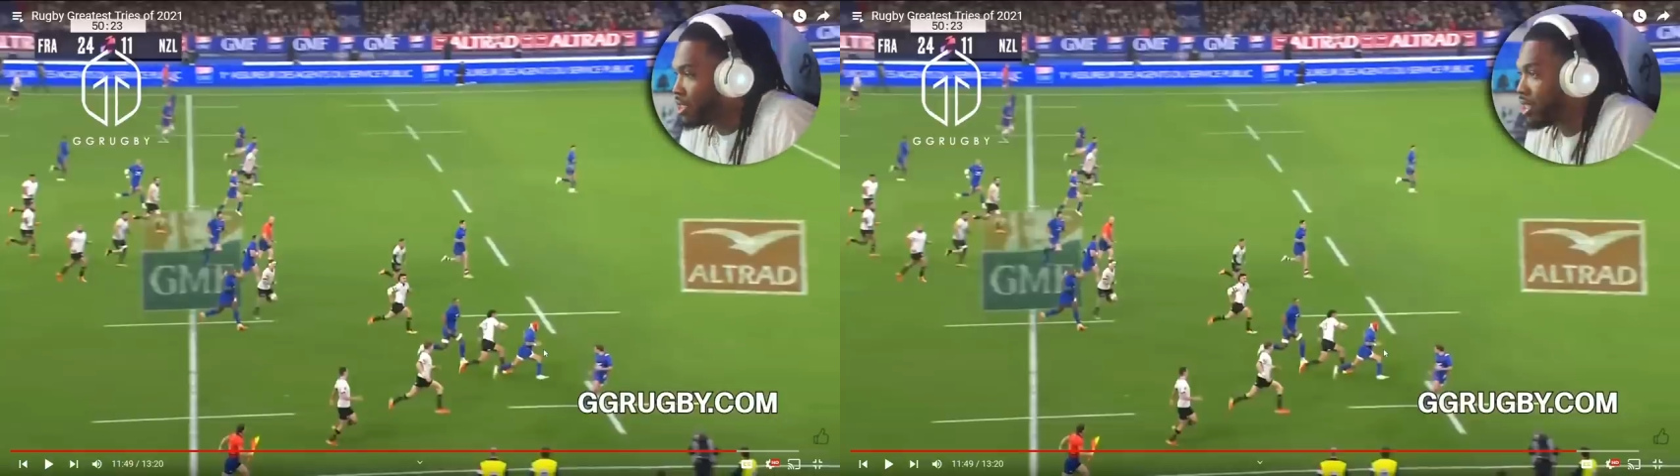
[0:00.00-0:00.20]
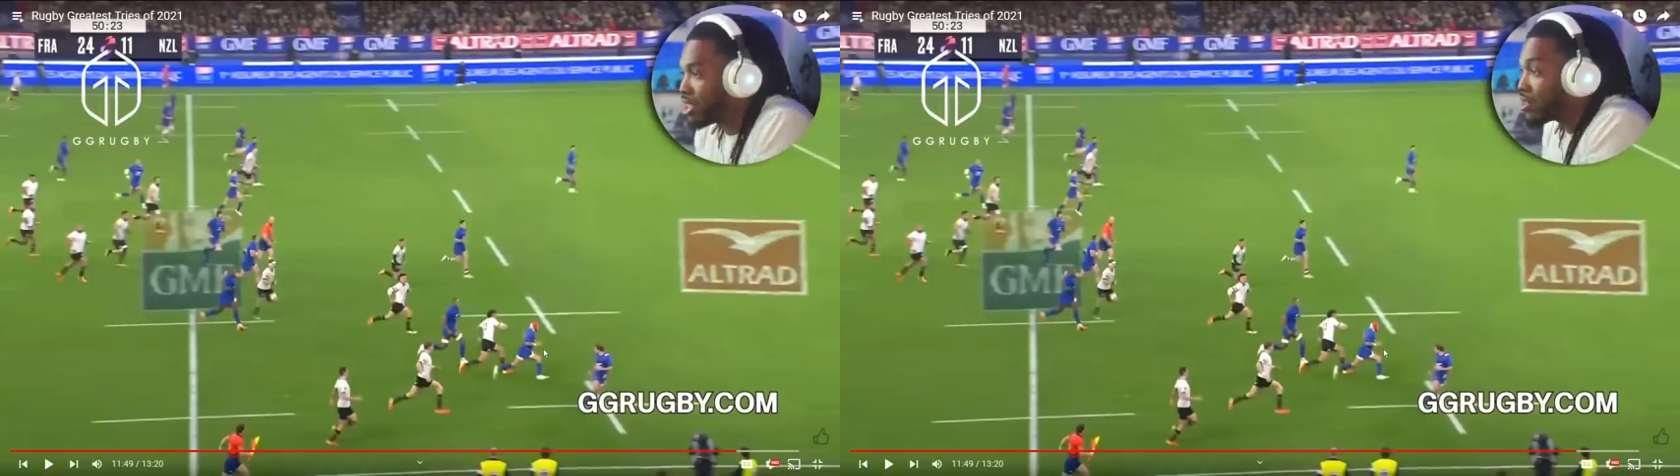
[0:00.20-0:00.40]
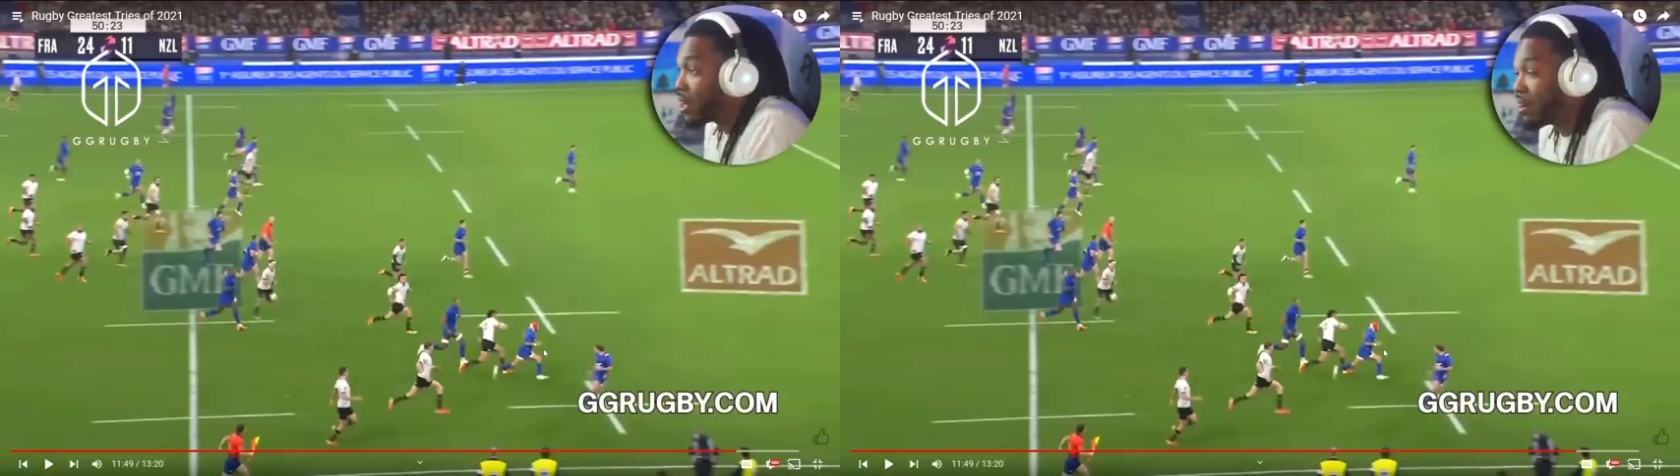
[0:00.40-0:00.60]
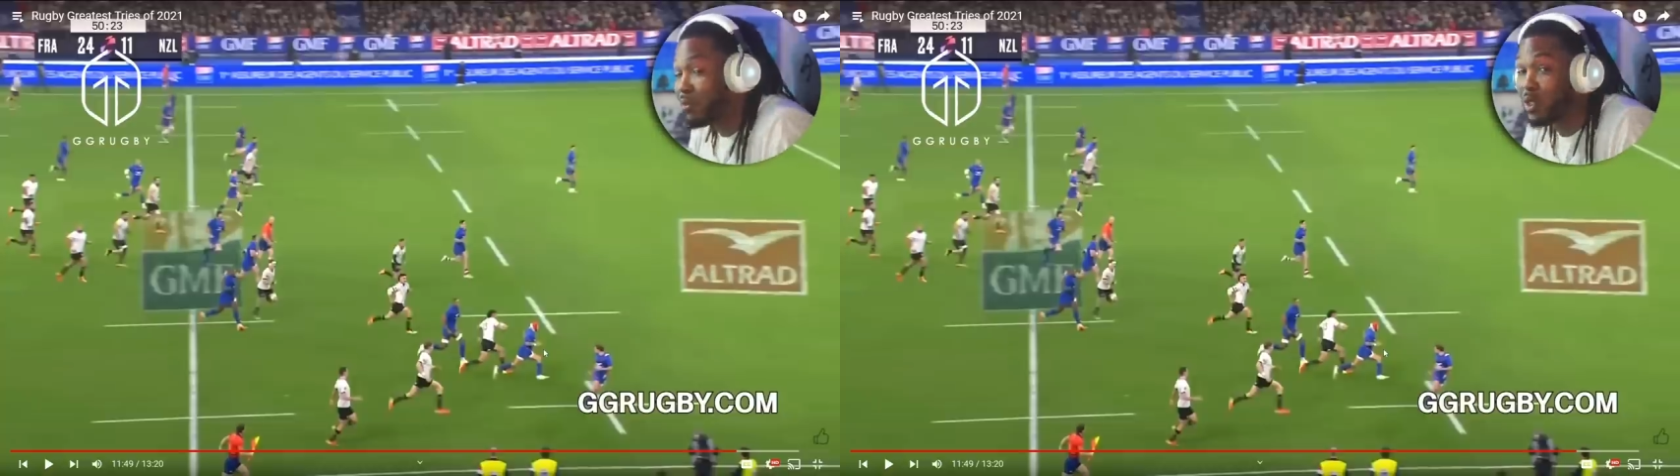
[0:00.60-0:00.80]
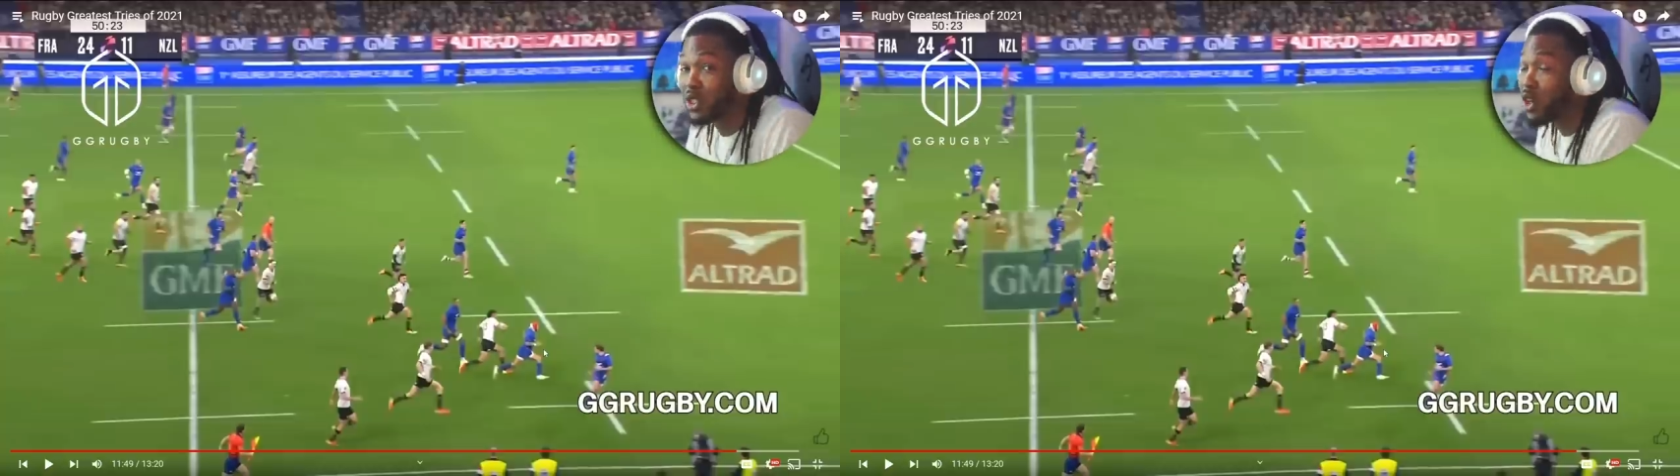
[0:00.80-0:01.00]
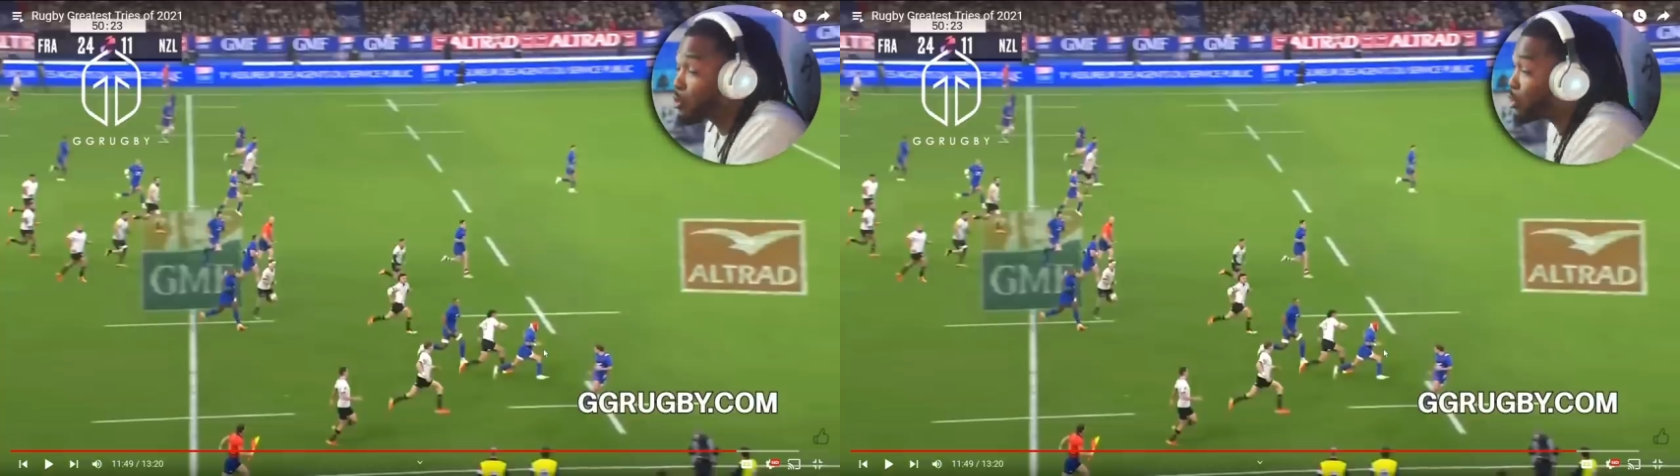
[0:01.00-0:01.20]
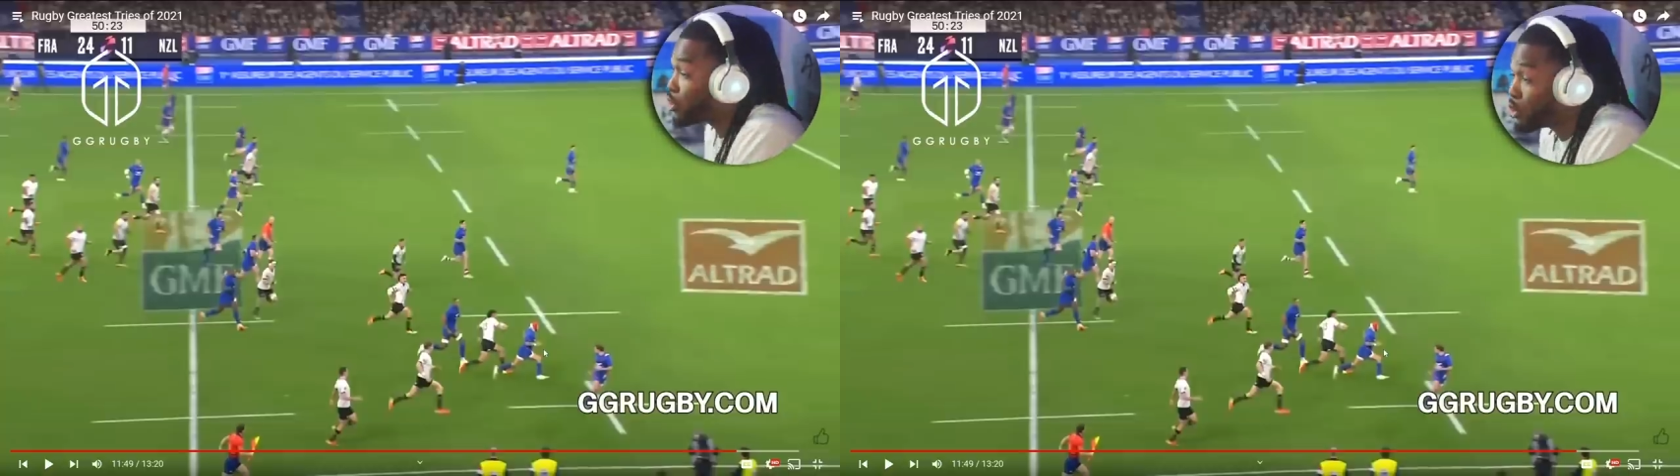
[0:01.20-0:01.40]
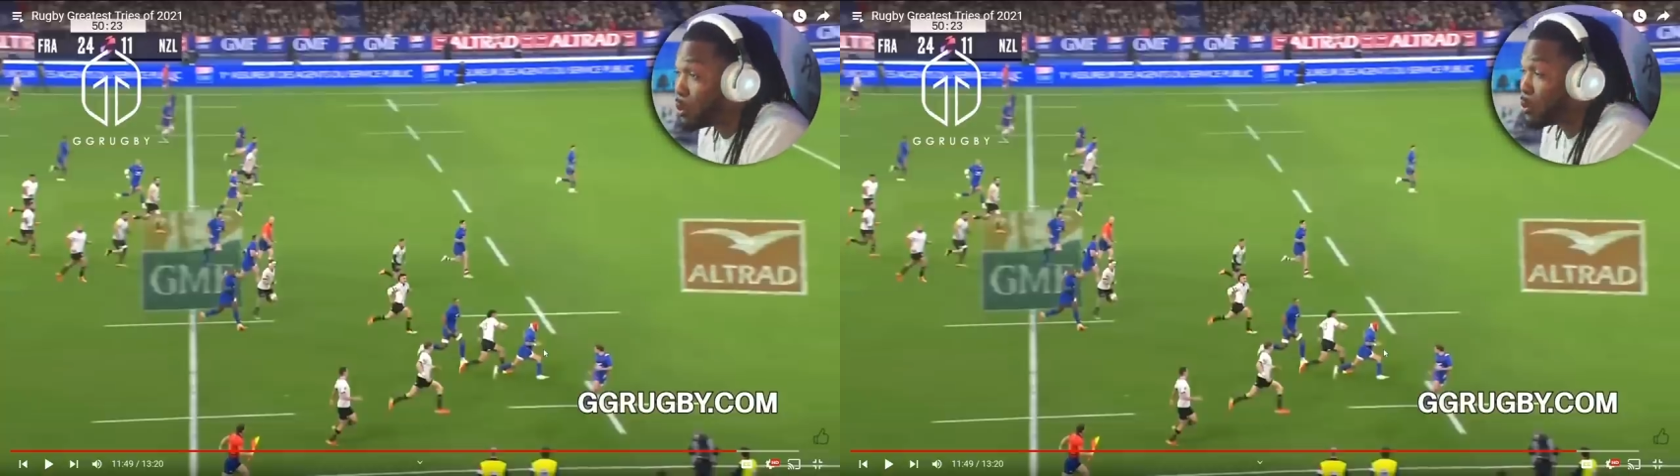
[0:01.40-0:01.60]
telegraph what you're going to do,